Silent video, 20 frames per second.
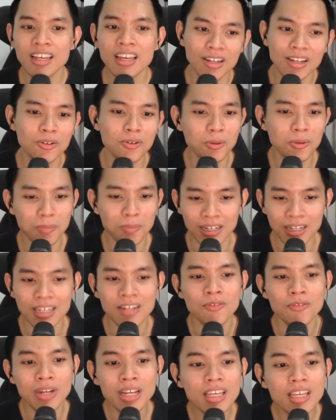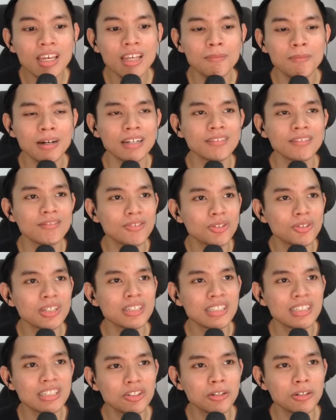I don't know about in ringgit, but
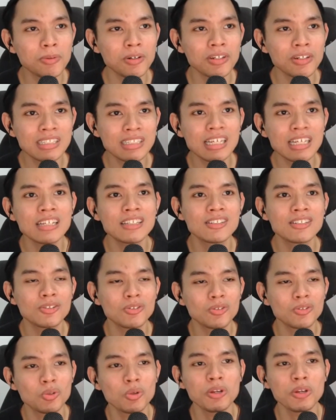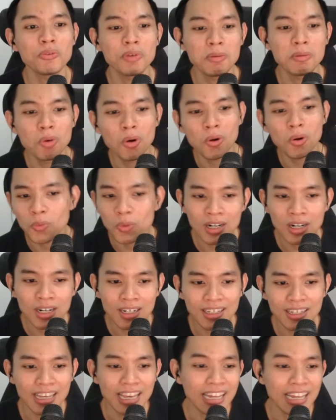USD 3.6 doing remote
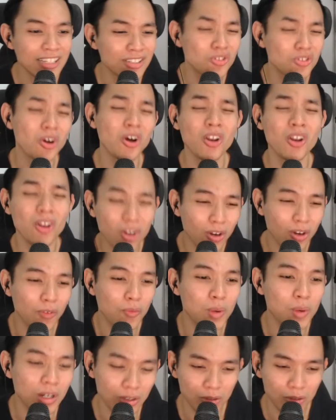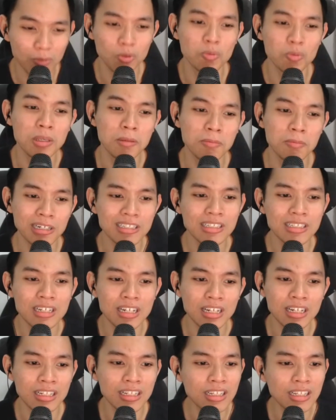work. And it's not a lot of work to me
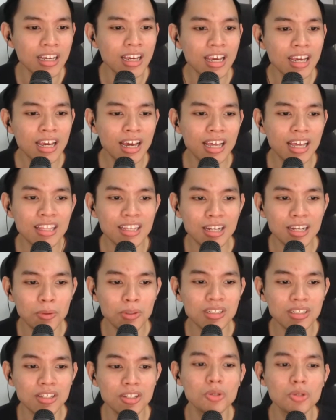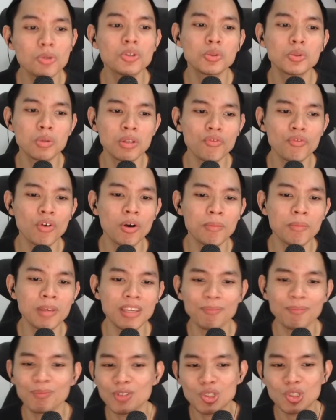personally. I think that was a huge win for
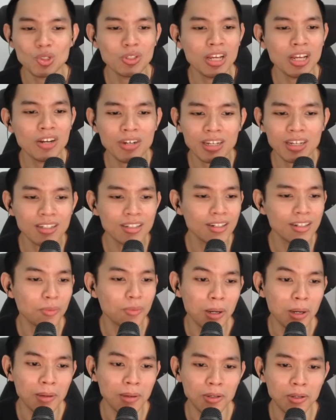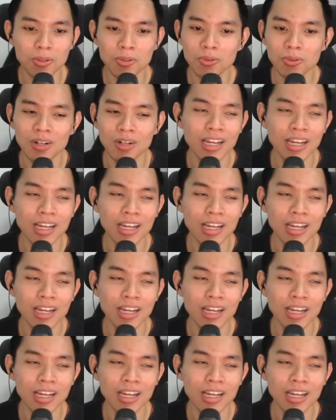me. So Derek, what about you?